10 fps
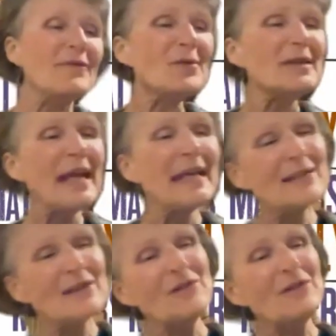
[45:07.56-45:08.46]
were
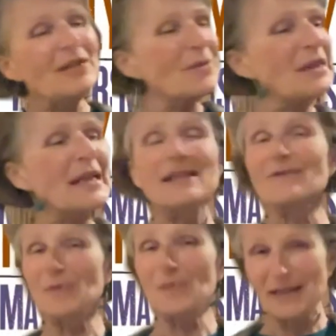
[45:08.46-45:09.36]
10 students who were 10
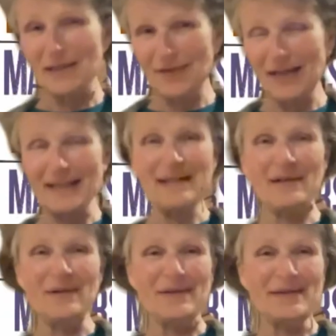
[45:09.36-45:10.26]
different ways of
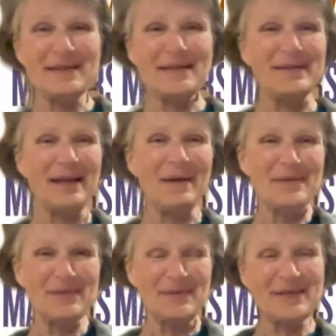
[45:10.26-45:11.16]
casting on. So that
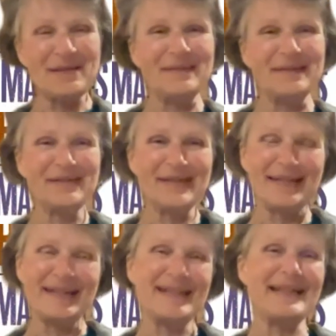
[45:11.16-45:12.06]
was also an
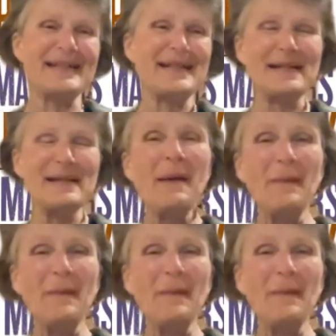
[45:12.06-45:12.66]
interesting discussion.